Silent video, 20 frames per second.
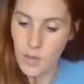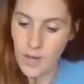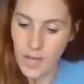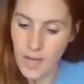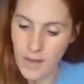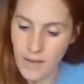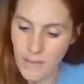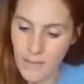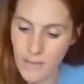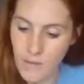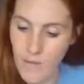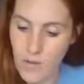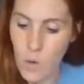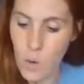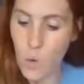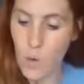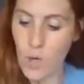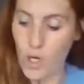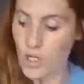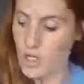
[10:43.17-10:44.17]
I
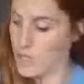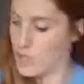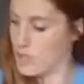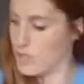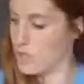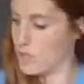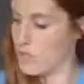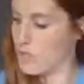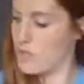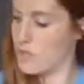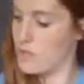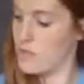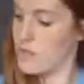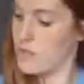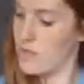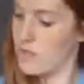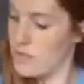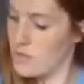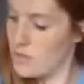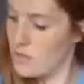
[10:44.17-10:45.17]
have? Orange?
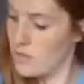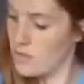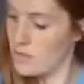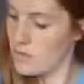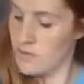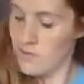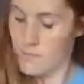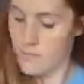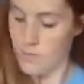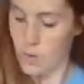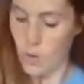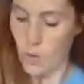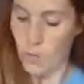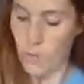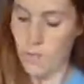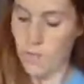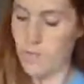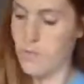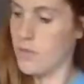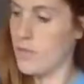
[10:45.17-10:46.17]

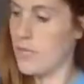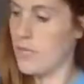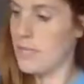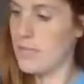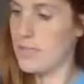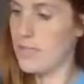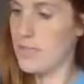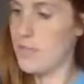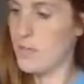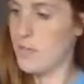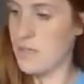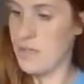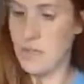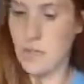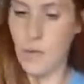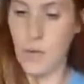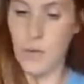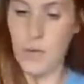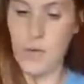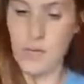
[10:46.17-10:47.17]
Nope, that tip is
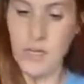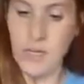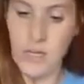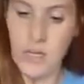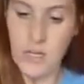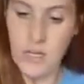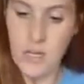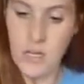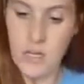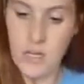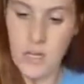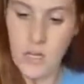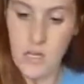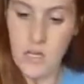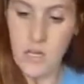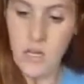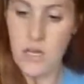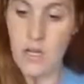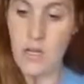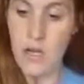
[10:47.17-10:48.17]
broken.
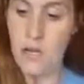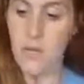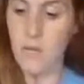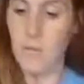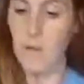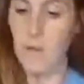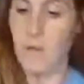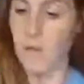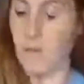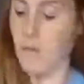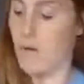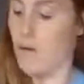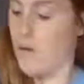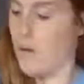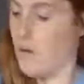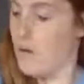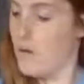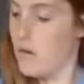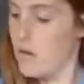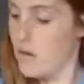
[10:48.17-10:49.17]
Purple.
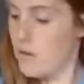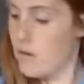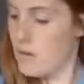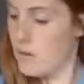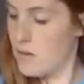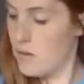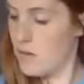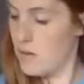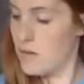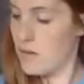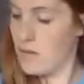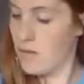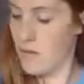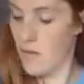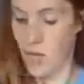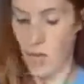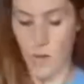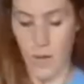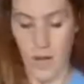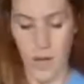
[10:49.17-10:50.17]

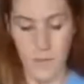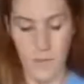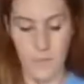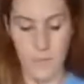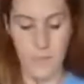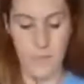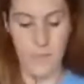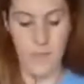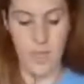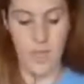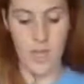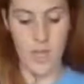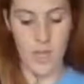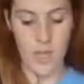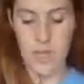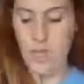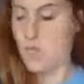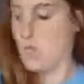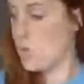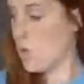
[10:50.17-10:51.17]
Okay,
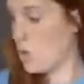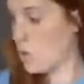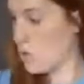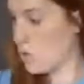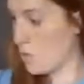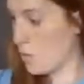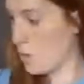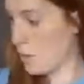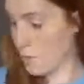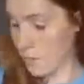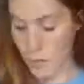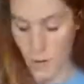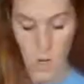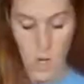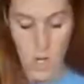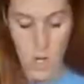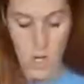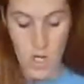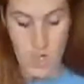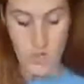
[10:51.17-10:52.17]
so I'll do
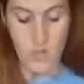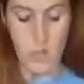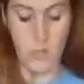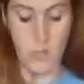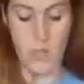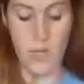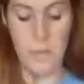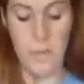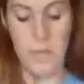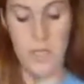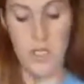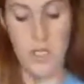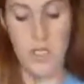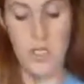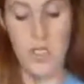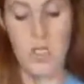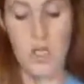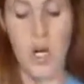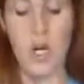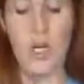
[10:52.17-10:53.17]
purple. So what I'm going to
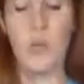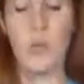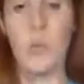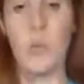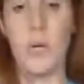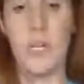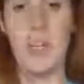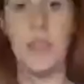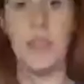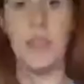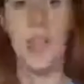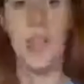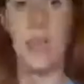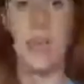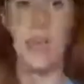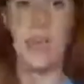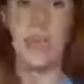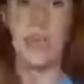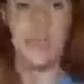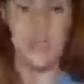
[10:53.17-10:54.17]
start with
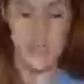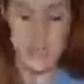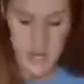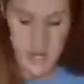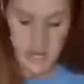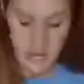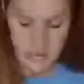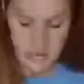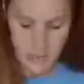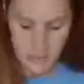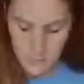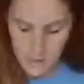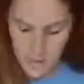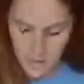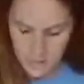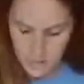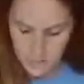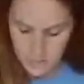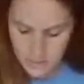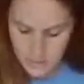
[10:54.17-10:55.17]
is the
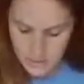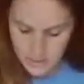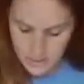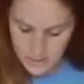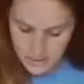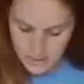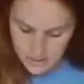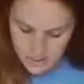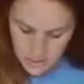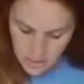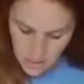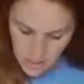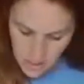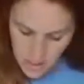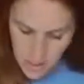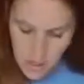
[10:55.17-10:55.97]
bottom C's.